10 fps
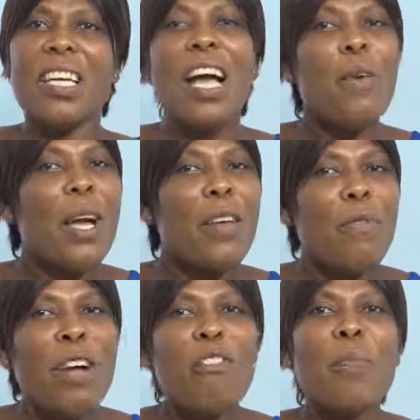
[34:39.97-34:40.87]
Our
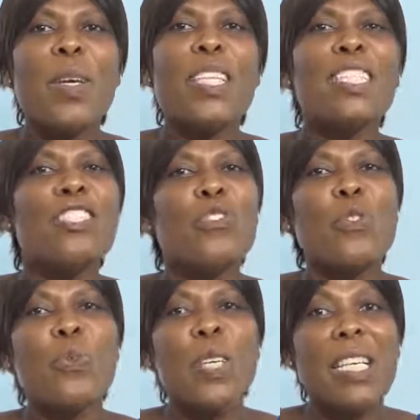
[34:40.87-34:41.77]
environment needs
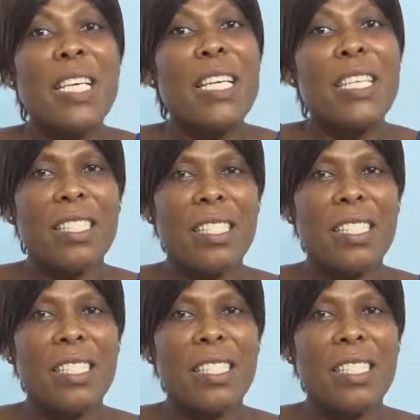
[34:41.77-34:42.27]
to be clean.